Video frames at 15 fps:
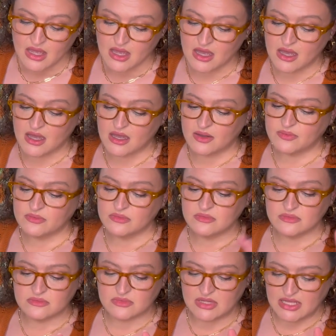Um,
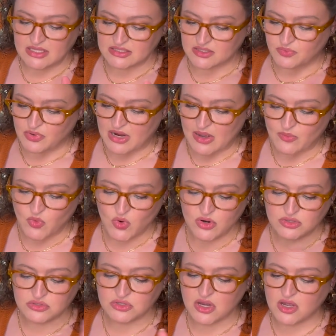links to Prime
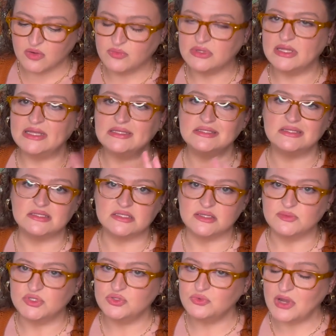Wardrobe, links to
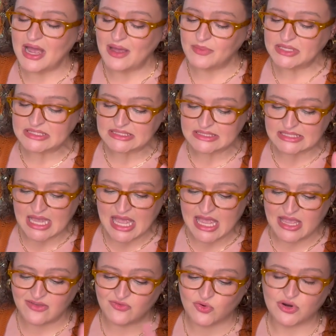Subscribe and
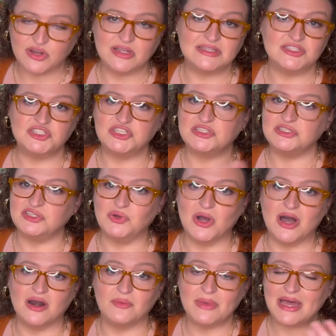Save where it's just you
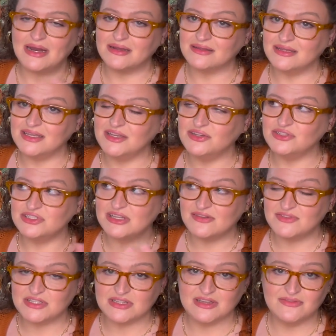automatically get your
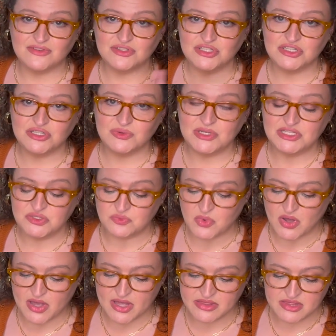stuff delivered to you each
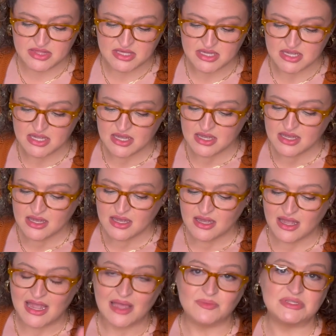month.
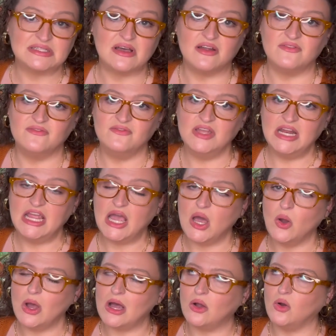Amazon
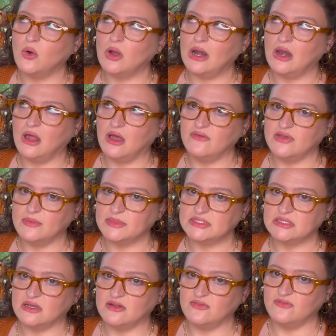Video. Oh, I love
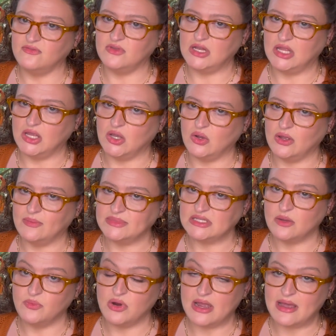Amazon Video.
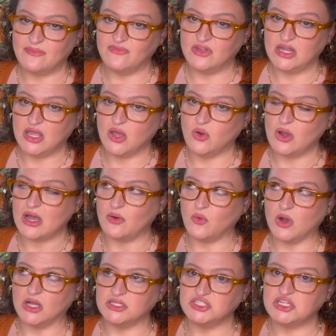Amazon Prime Video. I
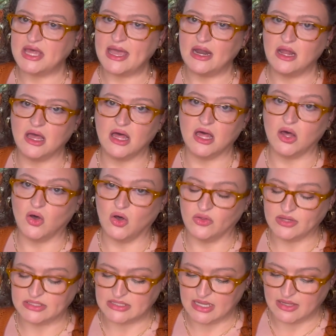watch that all
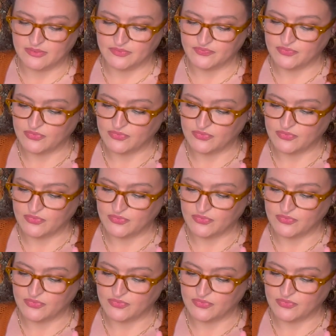the time.